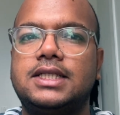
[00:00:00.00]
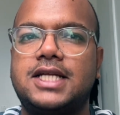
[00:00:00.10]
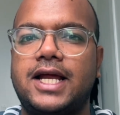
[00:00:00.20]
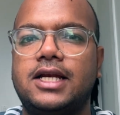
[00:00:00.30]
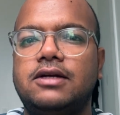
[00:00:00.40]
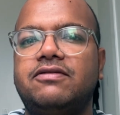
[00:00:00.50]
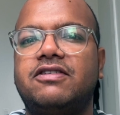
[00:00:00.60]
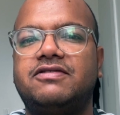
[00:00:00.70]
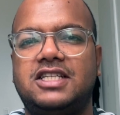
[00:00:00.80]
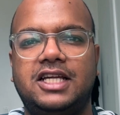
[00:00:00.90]

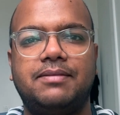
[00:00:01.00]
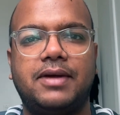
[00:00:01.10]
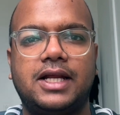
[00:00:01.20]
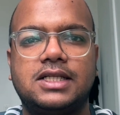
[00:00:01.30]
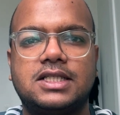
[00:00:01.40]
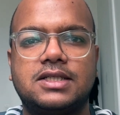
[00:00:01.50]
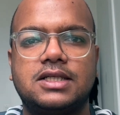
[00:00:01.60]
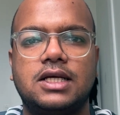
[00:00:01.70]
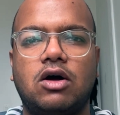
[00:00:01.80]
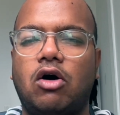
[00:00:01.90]
10-15
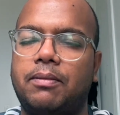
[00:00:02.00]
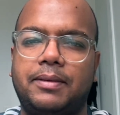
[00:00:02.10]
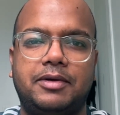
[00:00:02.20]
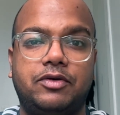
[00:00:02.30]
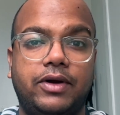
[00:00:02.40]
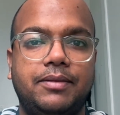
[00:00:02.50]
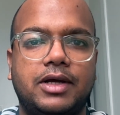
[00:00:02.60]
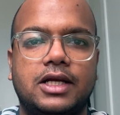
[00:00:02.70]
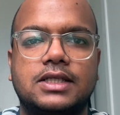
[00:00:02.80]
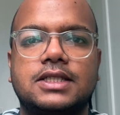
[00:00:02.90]
minutes or maybe 20
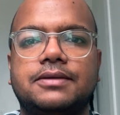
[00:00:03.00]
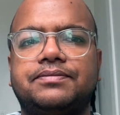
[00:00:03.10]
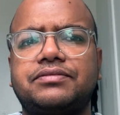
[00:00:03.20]
minutes.